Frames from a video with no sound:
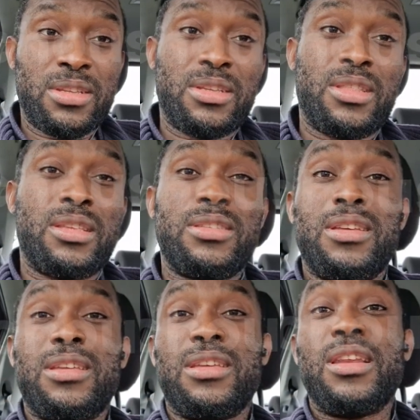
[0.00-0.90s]
They
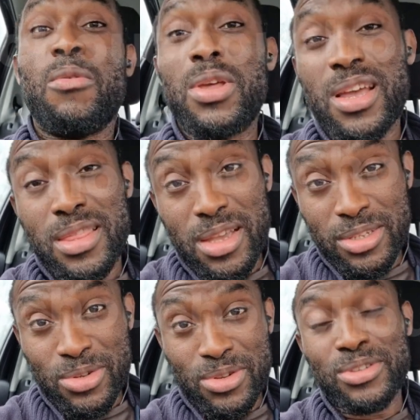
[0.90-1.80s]
say the winner
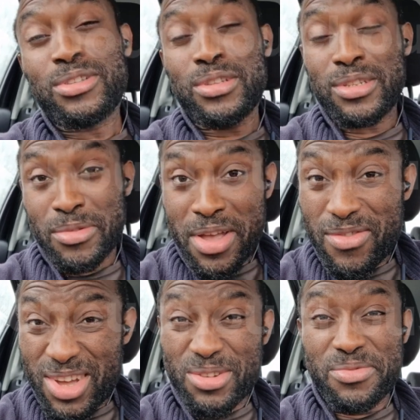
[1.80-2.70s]
takes all.
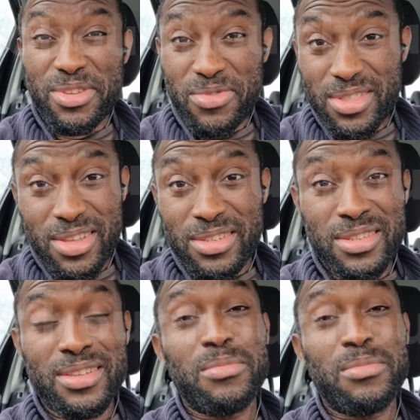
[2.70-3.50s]
Survival of the fittest.